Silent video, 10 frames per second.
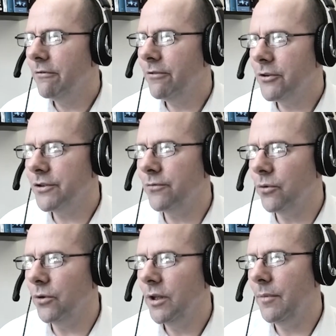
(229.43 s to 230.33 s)
First of
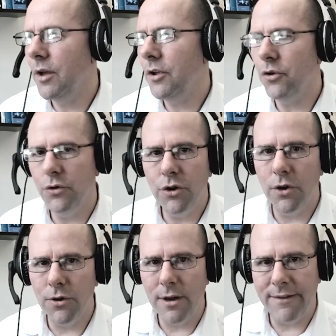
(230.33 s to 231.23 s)
all, you
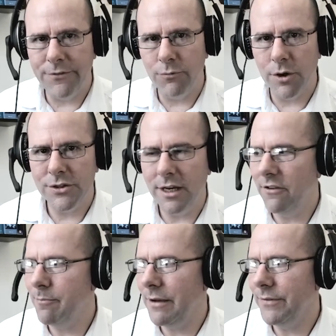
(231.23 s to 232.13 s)
know, if you've watched any
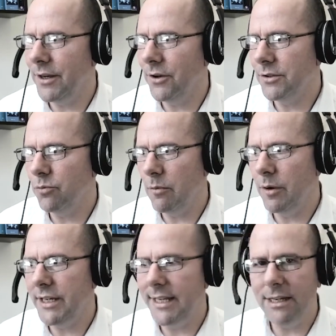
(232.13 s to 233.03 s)
of my videos, when we were
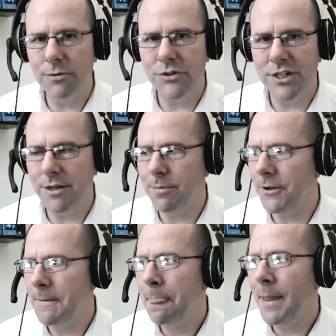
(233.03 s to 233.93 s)
dealing with ggplot,
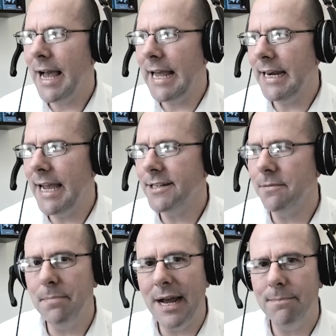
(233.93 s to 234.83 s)
I like to
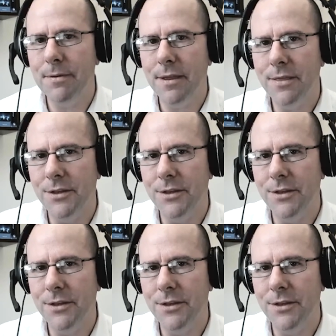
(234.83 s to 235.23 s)
pipe the